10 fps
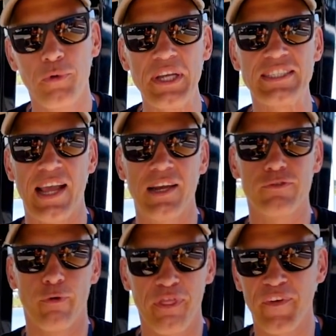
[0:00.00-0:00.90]
retails
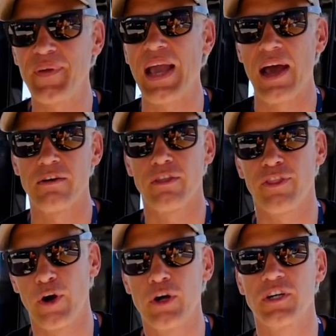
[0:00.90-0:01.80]
for $330
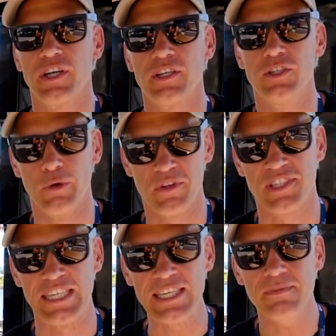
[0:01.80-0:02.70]

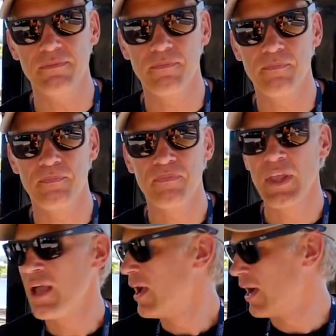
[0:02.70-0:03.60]
USD,
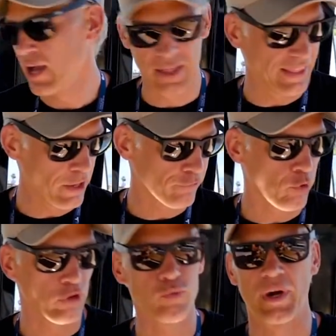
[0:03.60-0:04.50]
and then of
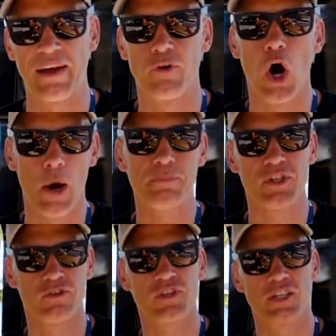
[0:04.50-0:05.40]
course whatever
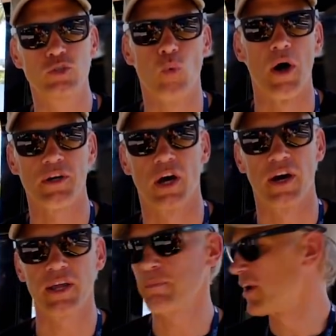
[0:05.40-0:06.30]
options that you want
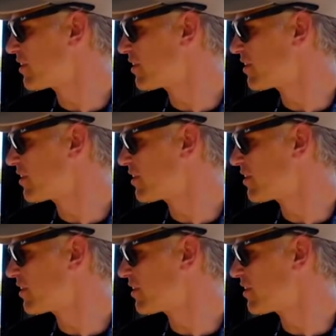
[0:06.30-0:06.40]
on it. But